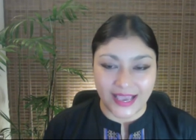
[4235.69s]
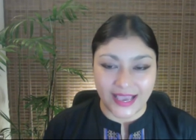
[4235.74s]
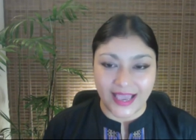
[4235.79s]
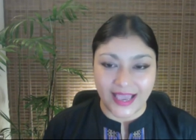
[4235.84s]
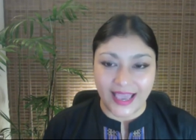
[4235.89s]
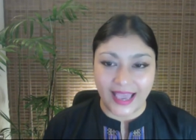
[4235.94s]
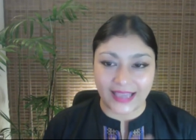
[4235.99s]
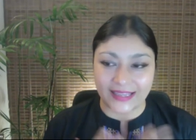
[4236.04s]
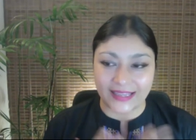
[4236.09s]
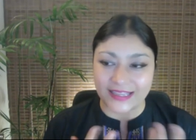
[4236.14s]

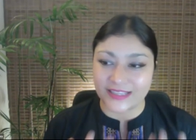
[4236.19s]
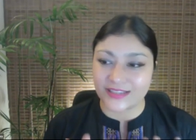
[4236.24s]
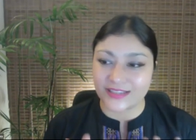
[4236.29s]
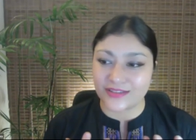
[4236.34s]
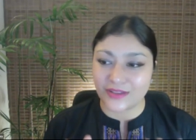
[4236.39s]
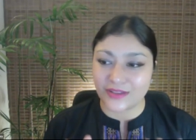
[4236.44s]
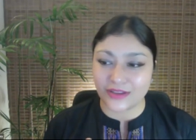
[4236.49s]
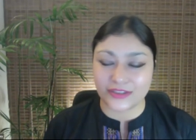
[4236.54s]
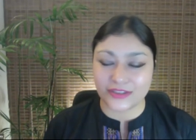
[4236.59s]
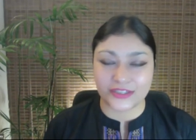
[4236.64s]
And this is
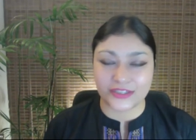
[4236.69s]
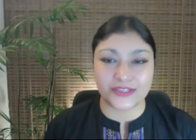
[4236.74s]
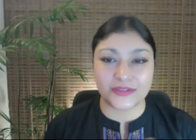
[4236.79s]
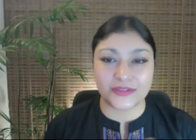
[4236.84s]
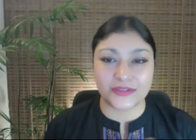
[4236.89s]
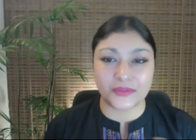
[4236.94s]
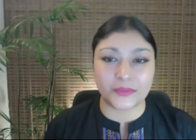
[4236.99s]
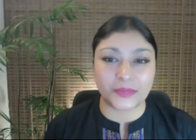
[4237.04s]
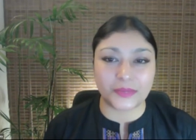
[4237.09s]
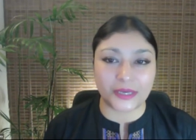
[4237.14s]
not just in the
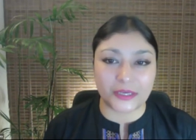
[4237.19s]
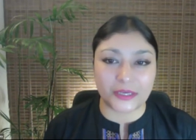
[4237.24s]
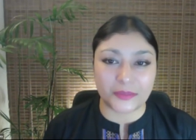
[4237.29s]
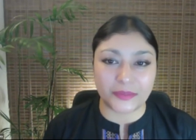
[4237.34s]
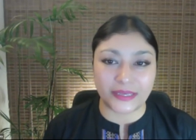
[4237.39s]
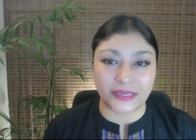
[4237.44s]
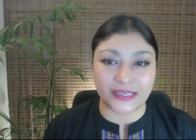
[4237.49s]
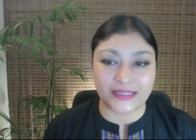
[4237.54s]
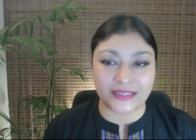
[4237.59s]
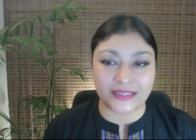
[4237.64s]

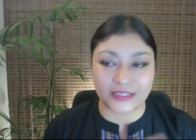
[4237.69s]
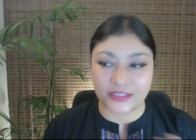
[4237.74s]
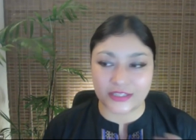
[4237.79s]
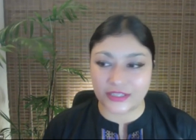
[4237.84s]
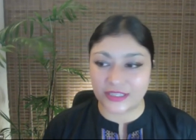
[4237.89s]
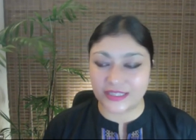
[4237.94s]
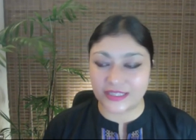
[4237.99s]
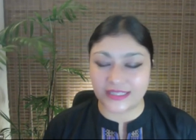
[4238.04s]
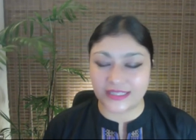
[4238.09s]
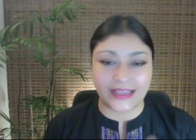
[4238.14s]
workplace,
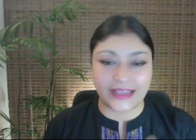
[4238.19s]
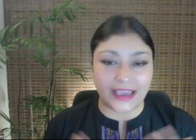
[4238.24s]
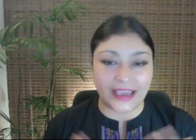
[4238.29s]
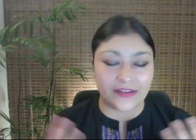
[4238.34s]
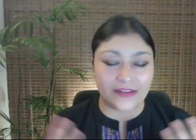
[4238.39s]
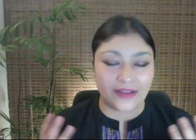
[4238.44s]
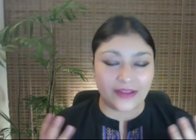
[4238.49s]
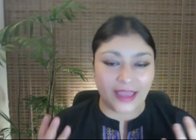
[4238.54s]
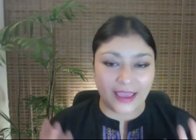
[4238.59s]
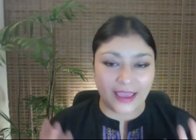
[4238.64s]
it's there
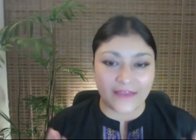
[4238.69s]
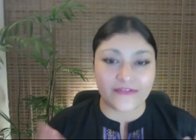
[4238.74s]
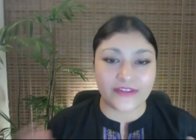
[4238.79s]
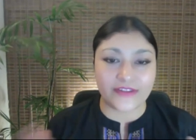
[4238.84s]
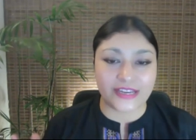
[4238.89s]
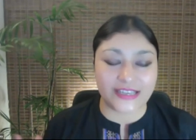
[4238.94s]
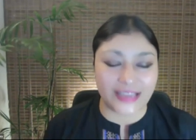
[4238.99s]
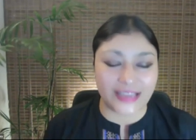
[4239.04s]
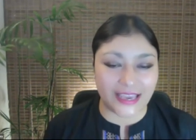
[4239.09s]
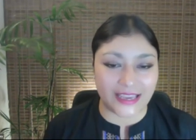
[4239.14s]
every
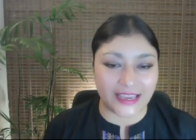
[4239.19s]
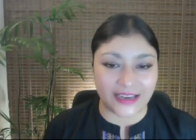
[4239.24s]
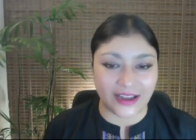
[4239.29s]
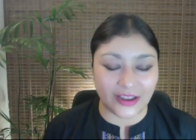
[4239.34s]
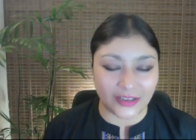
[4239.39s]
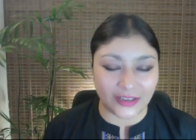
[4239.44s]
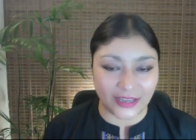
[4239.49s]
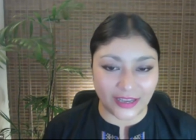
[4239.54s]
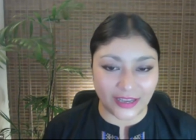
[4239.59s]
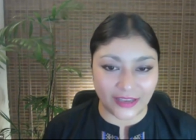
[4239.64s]
day in our
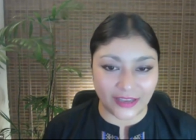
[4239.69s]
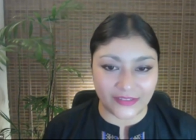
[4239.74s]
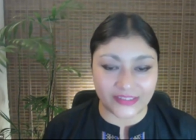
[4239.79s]
lives.